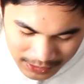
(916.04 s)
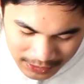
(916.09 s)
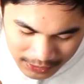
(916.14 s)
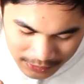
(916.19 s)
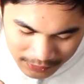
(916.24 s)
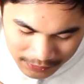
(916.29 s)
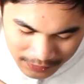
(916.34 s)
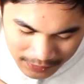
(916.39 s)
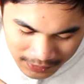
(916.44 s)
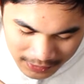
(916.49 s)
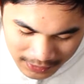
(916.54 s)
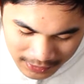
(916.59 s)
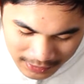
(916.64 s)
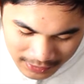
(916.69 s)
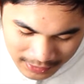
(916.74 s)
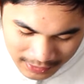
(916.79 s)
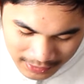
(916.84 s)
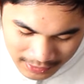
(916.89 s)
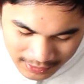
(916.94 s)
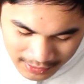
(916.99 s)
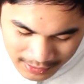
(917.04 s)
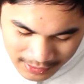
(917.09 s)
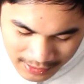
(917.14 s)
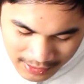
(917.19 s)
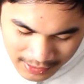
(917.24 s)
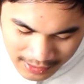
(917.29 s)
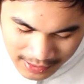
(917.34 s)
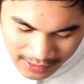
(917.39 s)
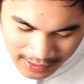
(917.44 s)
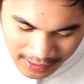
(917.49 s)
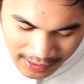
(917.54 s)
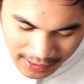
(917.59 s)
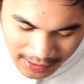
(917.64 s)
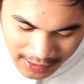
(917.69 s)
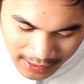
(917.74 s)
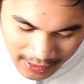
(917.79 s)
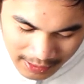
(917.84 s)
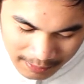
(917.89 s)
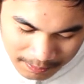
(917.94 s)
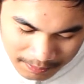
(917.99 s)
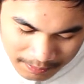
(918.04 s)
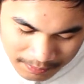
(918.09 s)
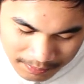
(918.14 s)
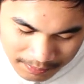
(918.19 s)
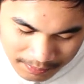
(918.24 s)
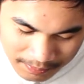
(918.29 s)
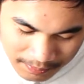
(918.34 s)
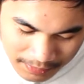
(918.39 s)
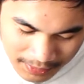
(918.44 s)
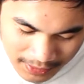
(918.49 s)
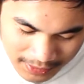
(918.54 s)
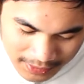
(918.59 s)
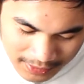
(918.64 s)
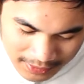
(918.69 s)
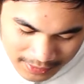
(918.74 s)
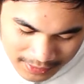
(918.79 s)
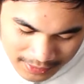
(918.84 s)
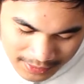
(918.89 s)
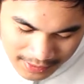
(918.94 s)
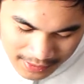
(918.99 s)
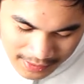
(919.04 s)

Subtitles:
to fill a bucket.